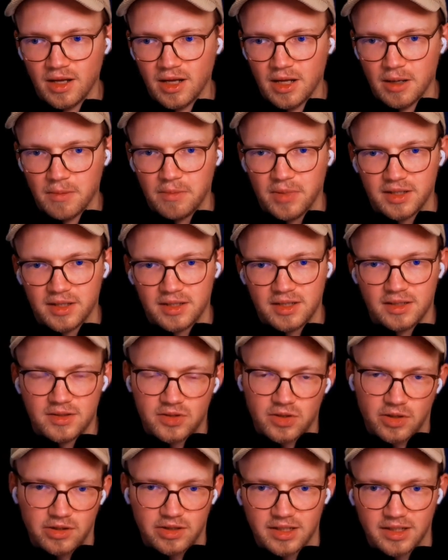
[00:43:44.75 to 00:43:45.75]
But
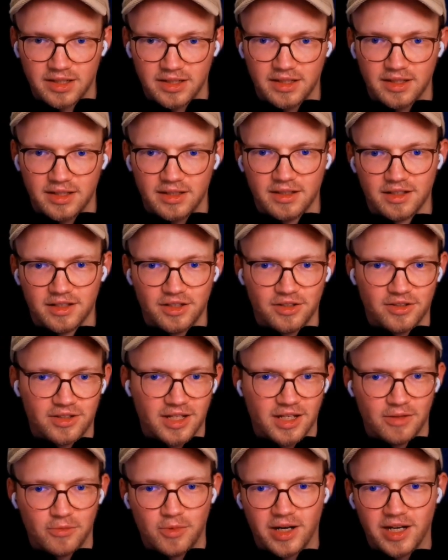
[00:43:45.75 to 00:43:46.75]
historically, you can
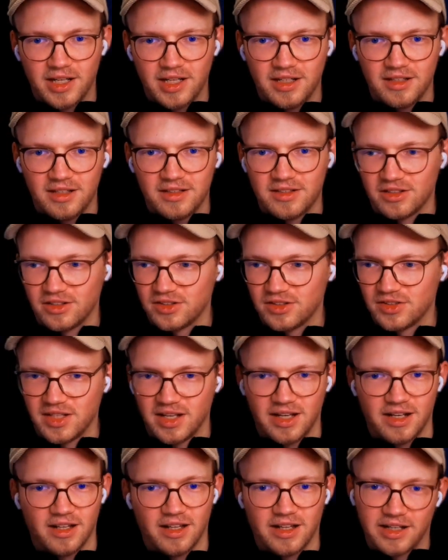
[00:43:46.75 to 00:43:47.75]
way easier say like,